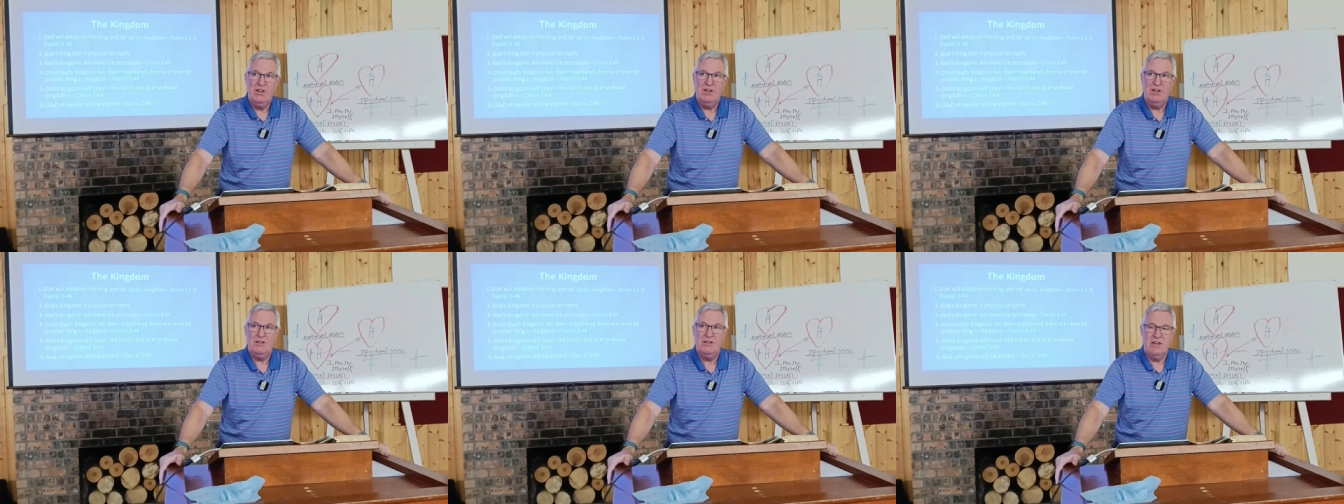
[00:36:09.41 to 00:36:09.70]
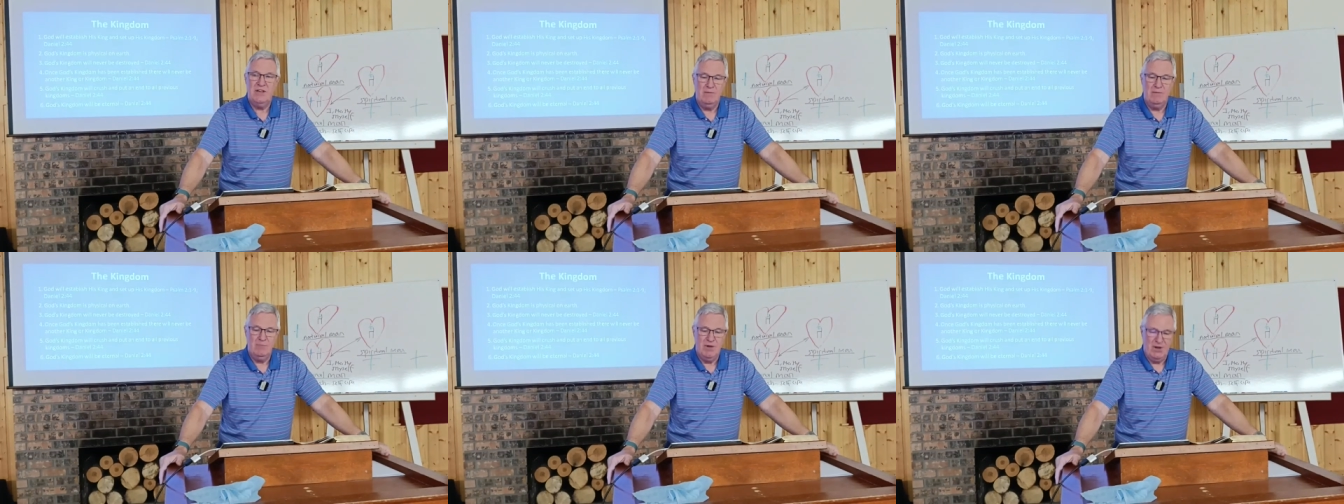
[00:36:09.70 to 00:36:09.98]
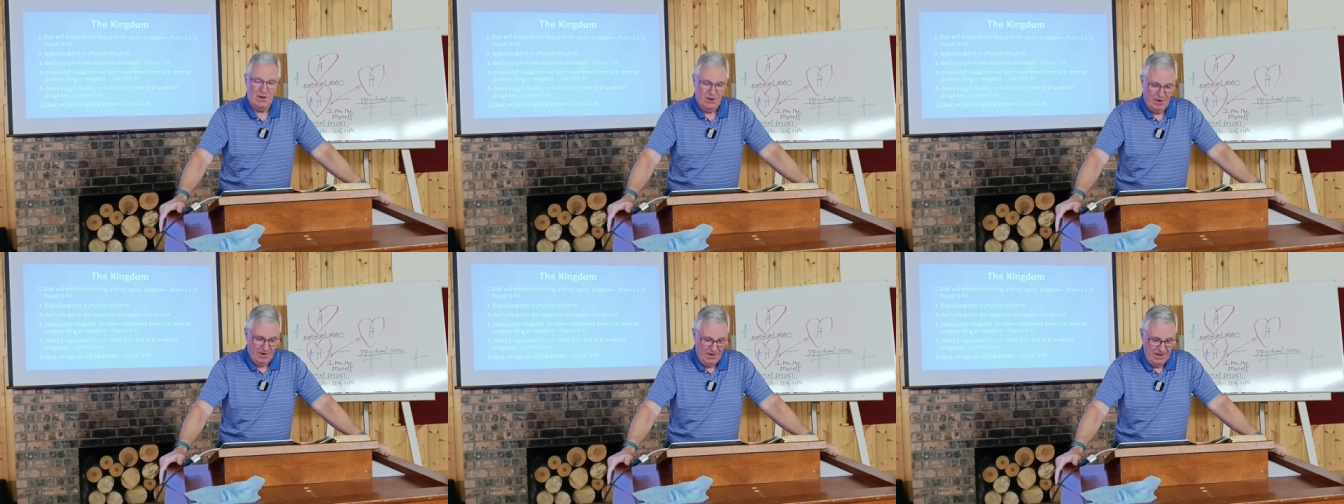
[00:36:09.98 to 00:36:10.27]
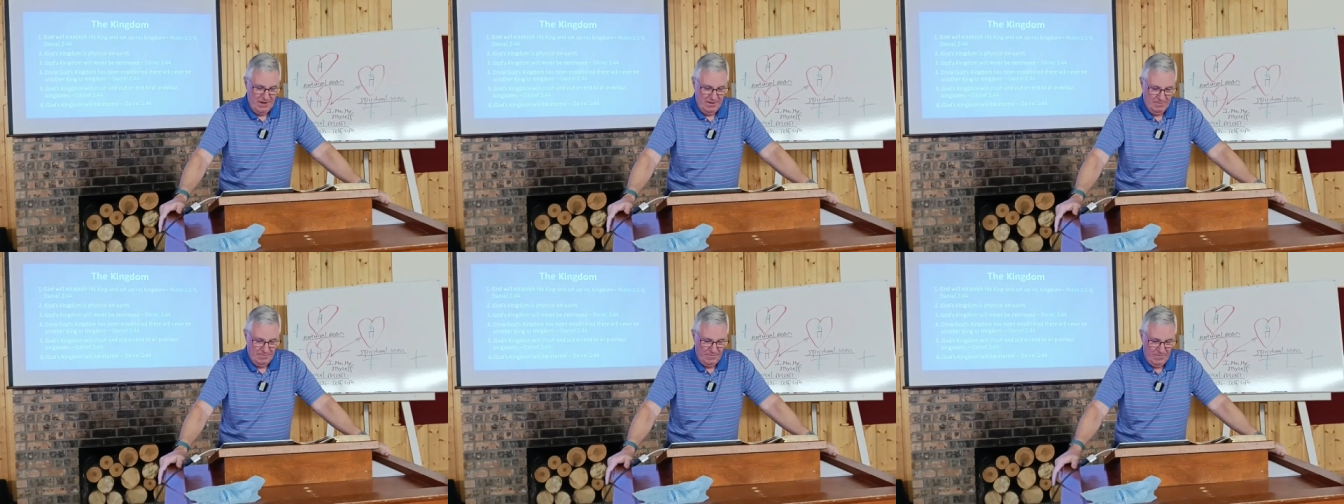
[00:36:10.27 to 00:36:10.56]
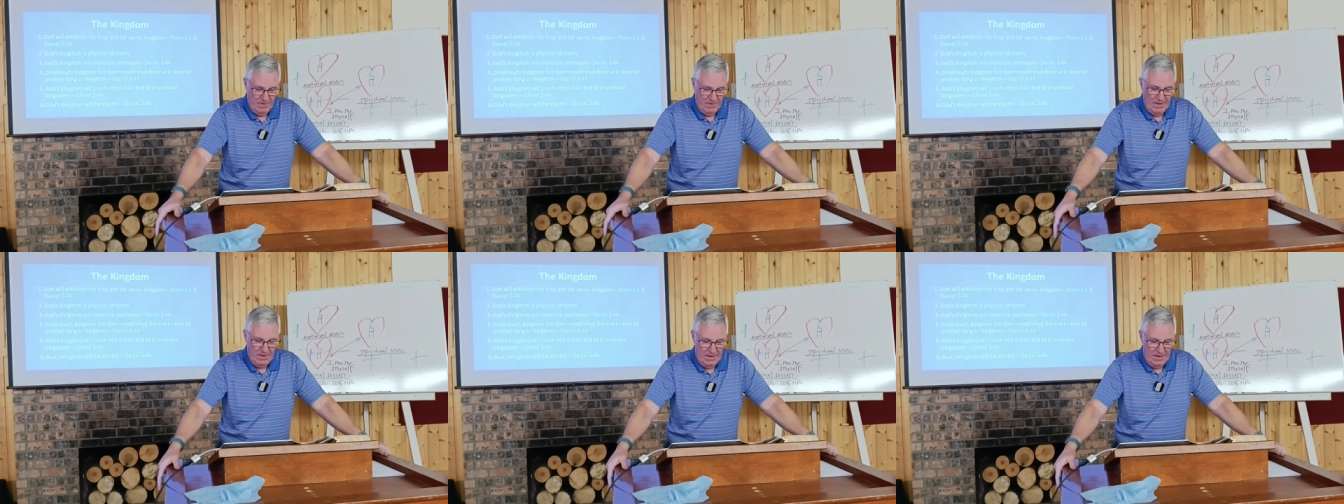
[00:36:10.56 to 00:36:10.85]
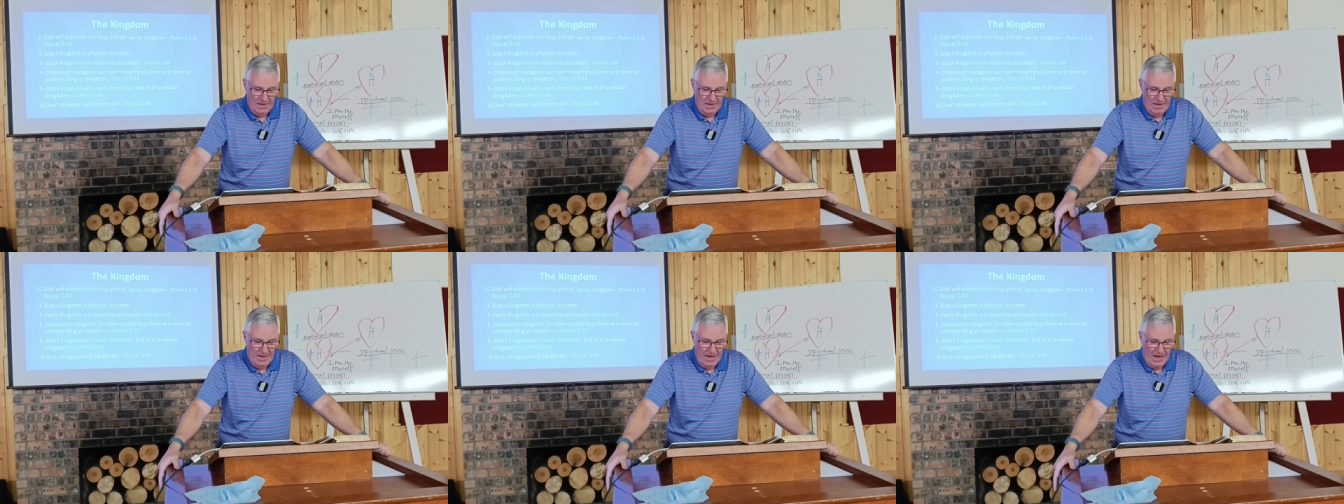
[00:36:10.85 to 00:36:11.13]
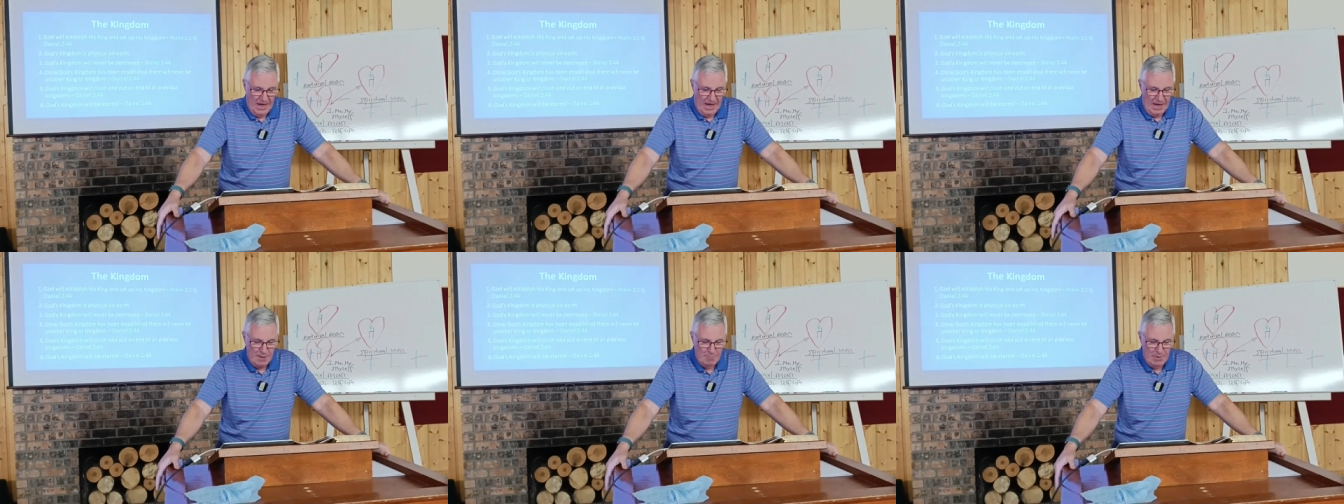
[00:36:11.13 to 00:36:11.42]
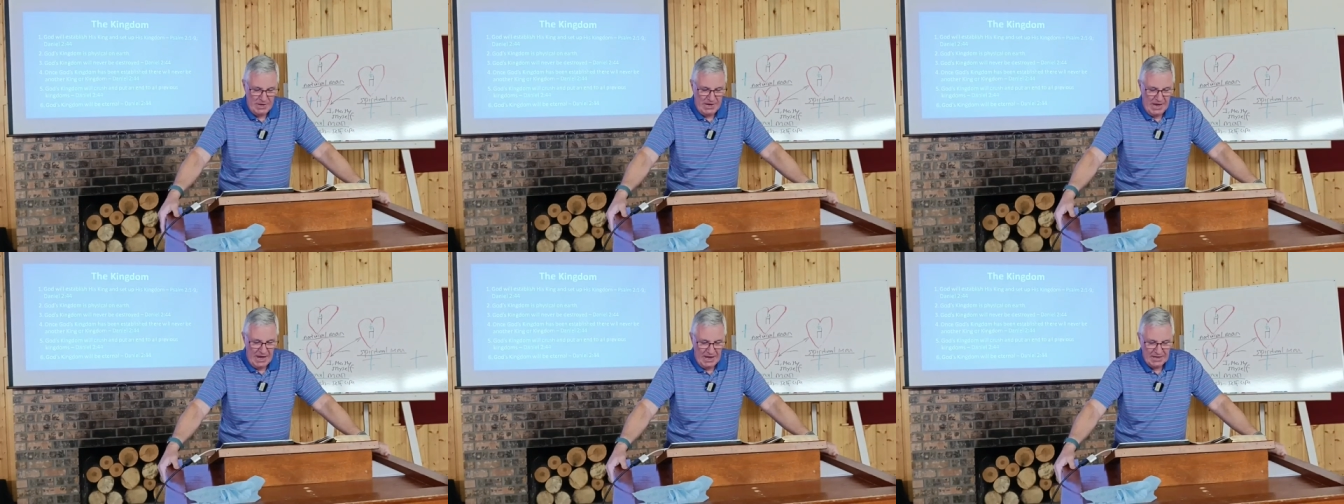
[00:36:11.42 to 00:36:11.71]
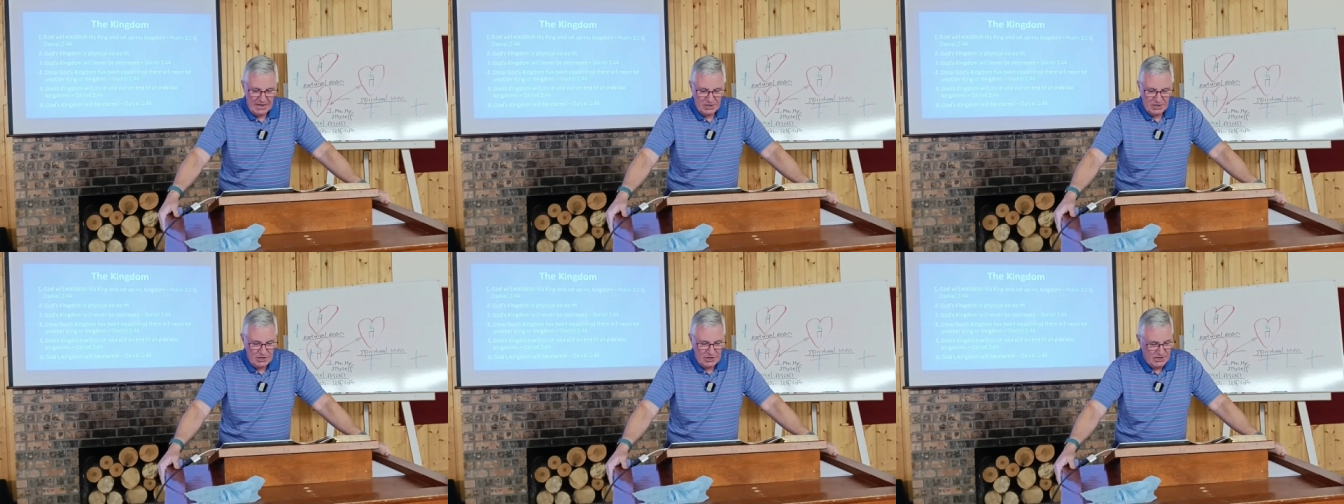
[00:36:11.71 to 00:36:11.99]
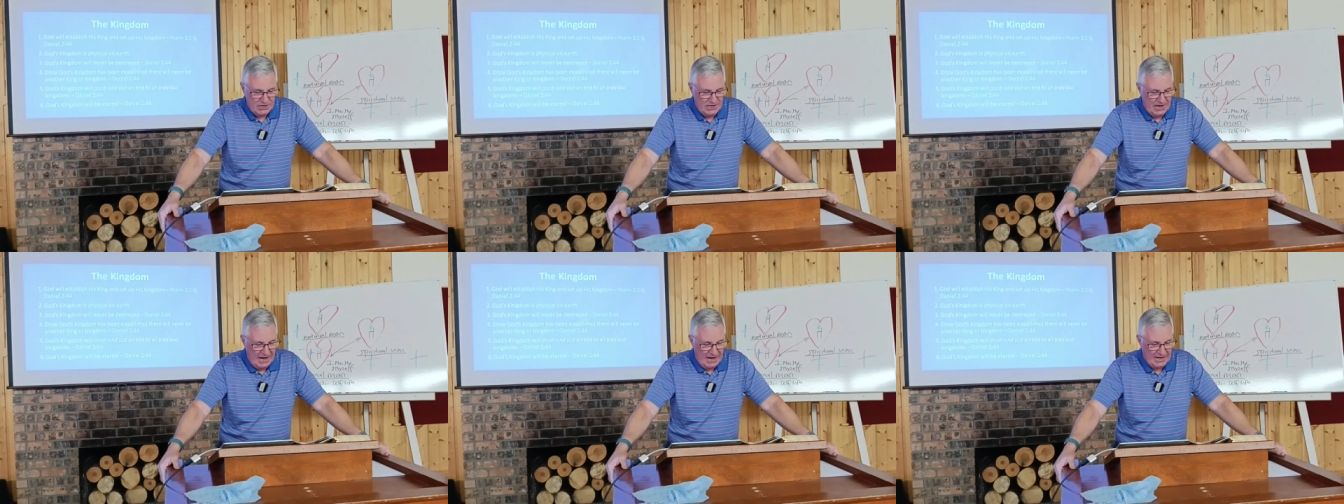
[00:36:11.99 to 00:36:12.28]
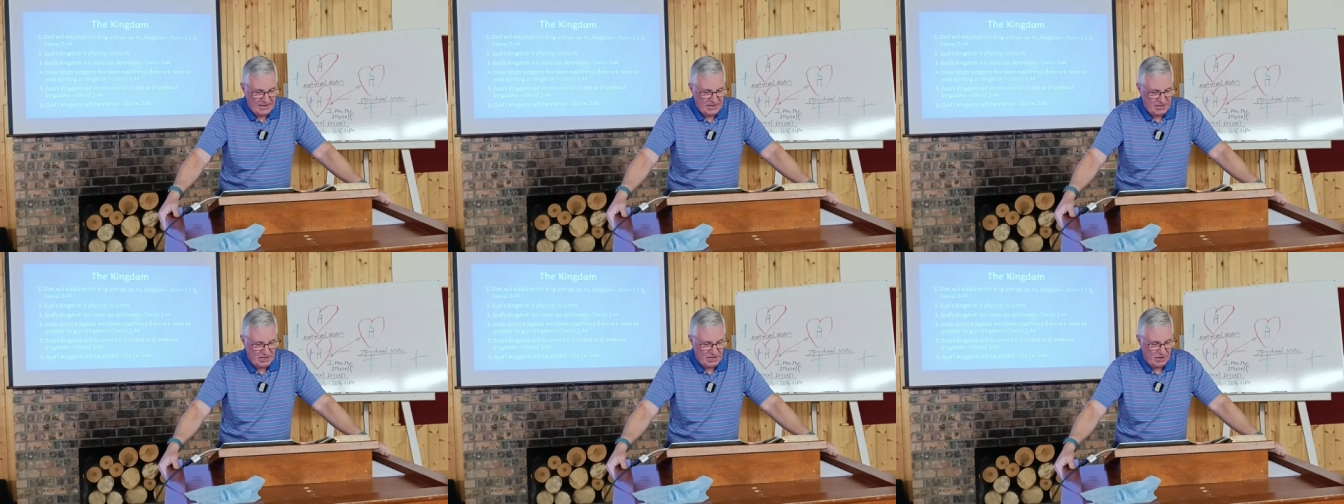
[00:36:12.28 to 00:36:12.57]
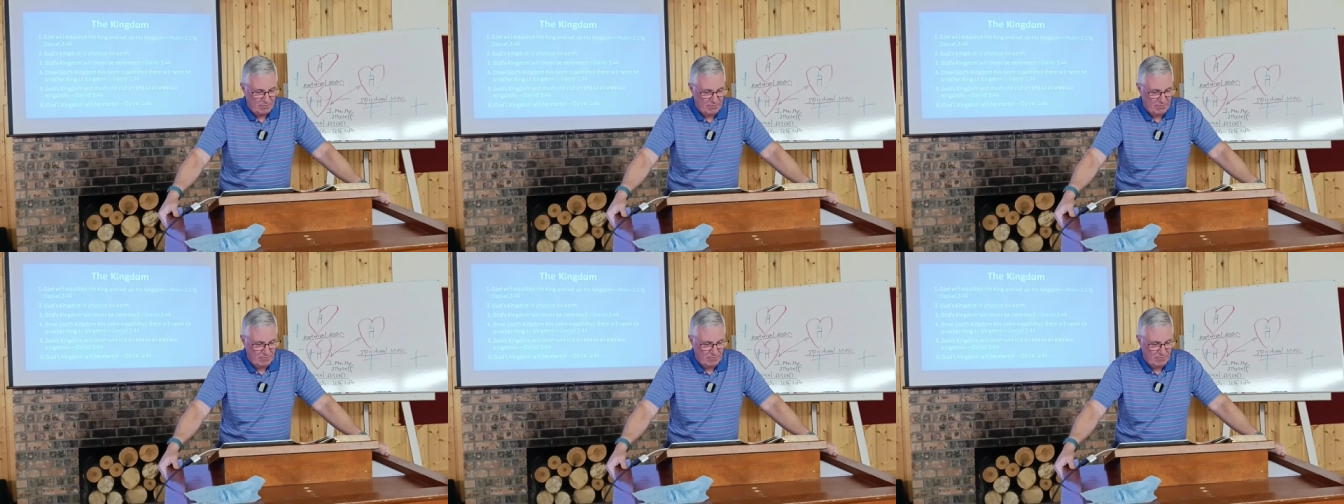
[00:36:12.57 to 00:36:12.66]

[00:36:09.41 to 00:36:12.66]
seminary, I began to test